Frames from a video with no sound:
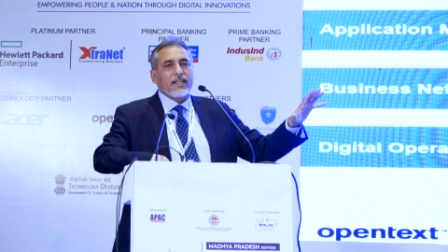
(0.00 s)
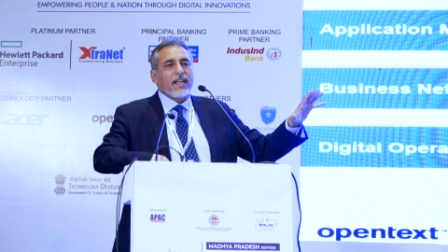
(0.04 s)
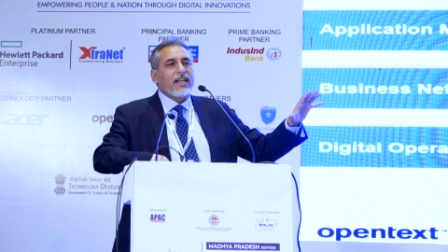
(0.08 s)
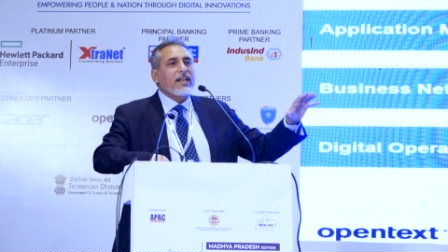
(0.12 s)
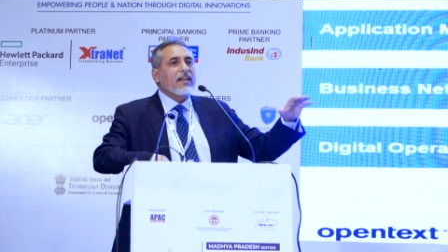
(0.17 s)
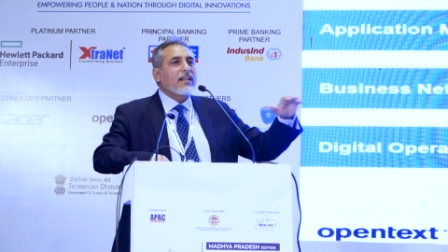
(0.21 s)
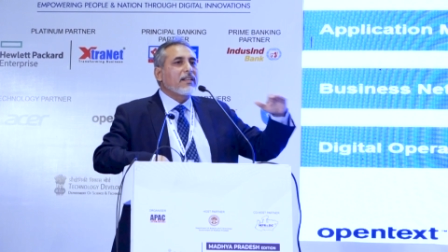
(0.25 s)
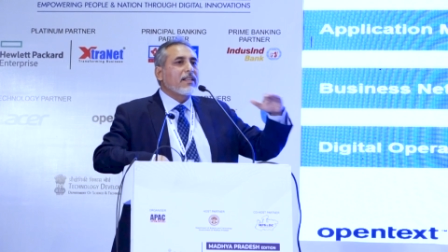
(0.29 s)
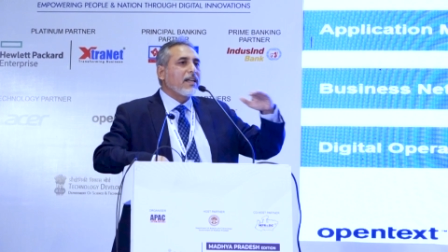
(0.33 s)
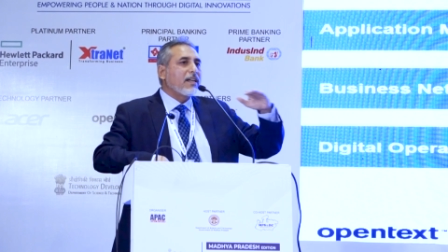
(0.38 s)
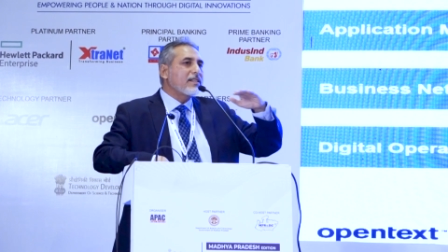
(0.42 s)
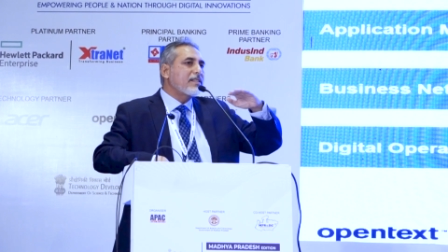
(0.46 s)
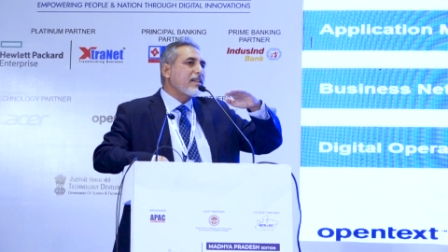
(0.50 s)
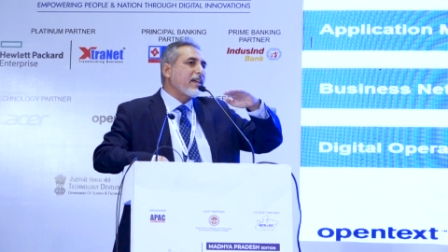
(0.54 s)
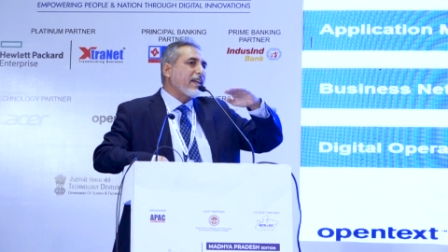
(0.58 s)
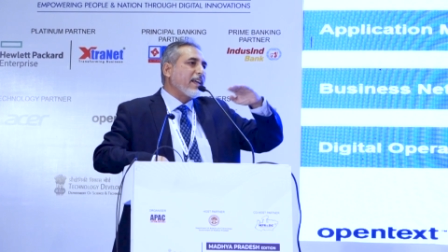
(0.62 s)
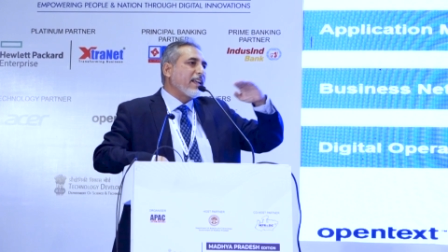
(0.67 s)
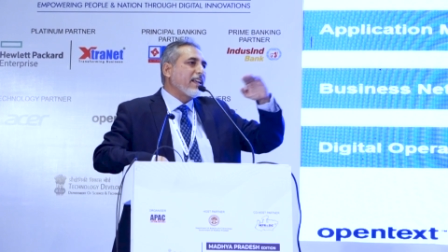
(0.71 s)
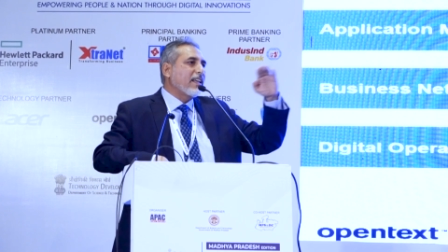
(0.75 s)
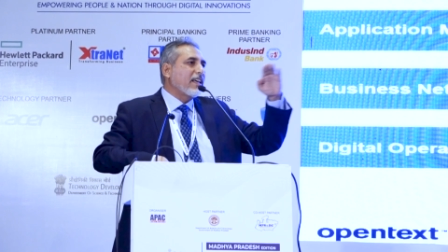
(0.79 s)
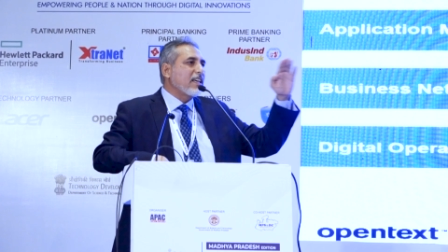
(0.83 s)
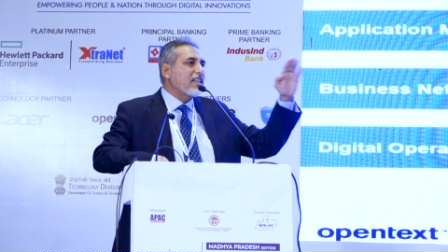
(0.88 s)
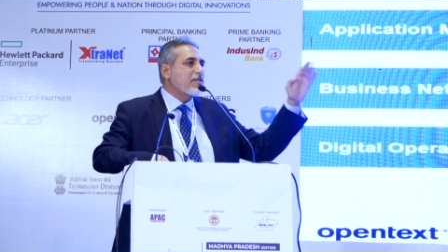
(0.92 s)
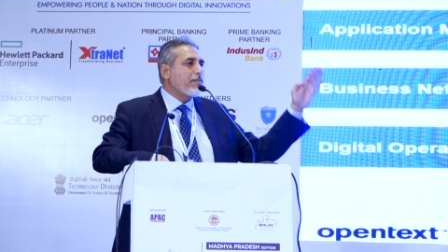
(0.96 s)
then there's the
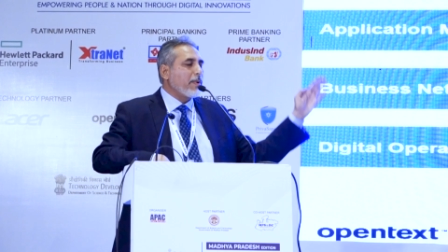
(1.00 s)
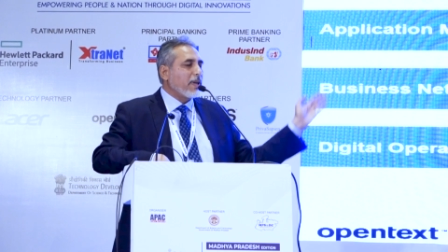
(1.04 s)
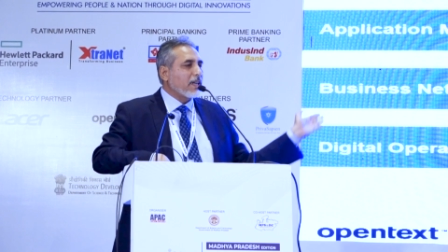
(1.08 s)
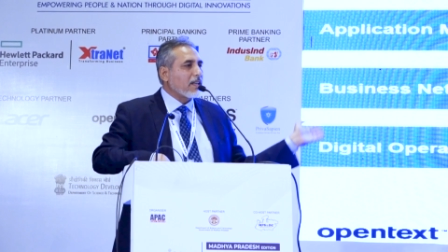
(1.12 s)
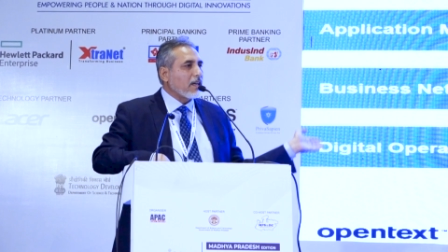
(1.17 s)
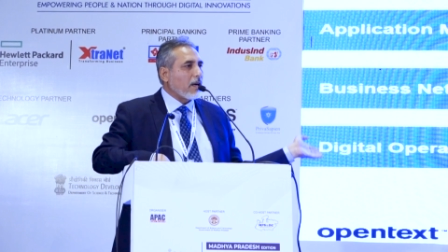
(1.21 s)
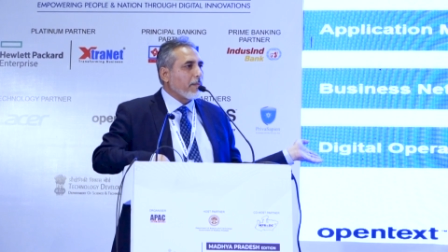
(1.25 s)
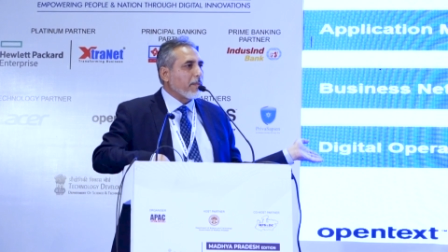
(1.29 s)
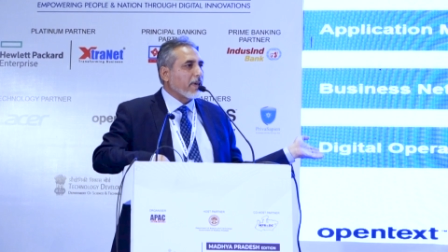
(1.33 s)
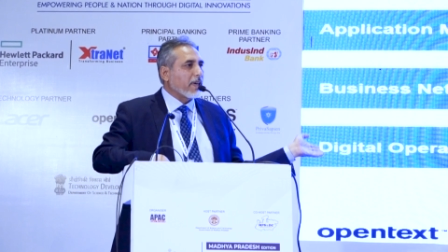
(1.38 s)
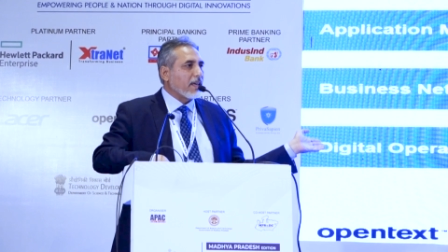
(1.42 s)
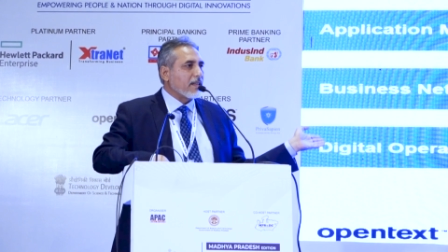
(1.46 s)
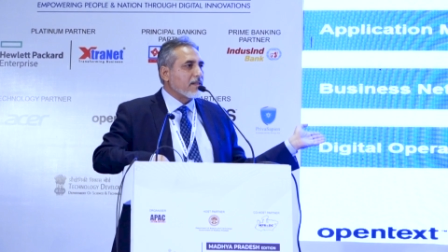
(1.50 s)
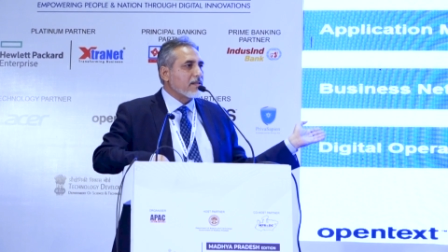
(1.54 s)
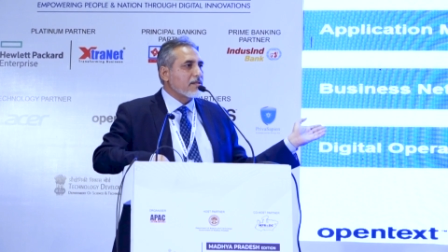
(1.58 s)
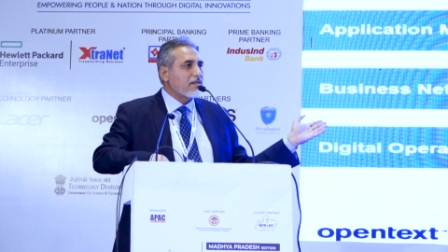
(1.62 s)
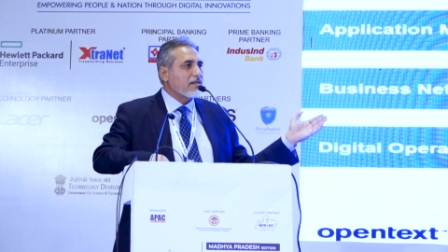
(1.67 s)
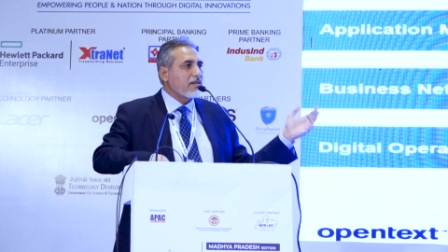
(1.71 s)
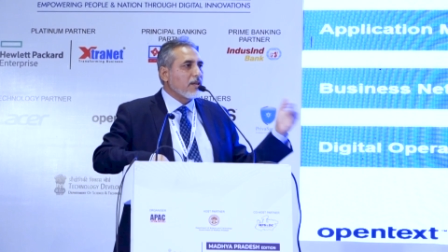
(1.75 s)
engagement coming in.